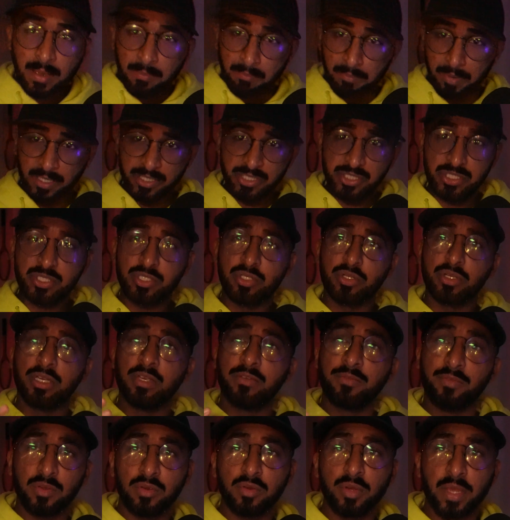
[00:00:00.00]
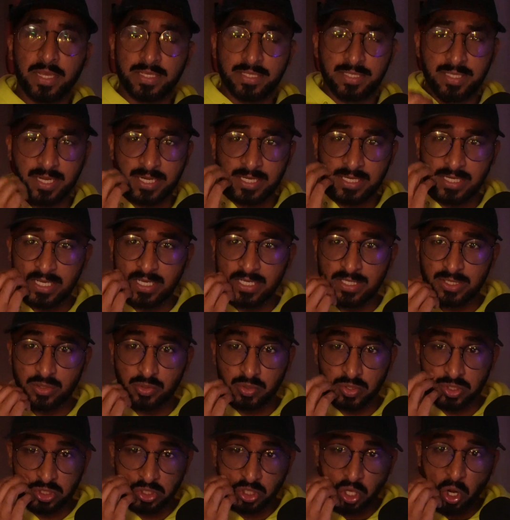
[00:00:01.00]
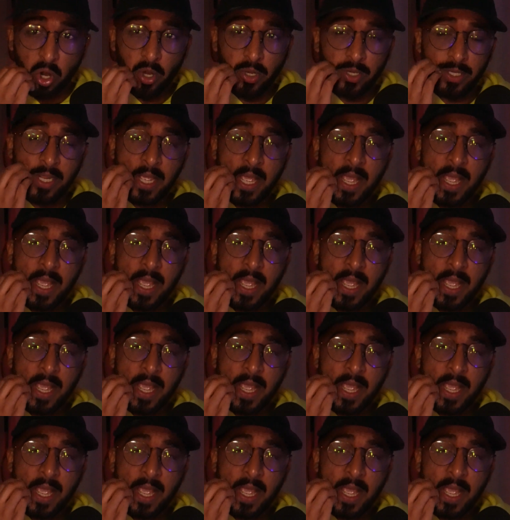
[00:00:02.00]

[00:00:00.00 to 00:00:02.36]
But just to give you guys an idea as you start,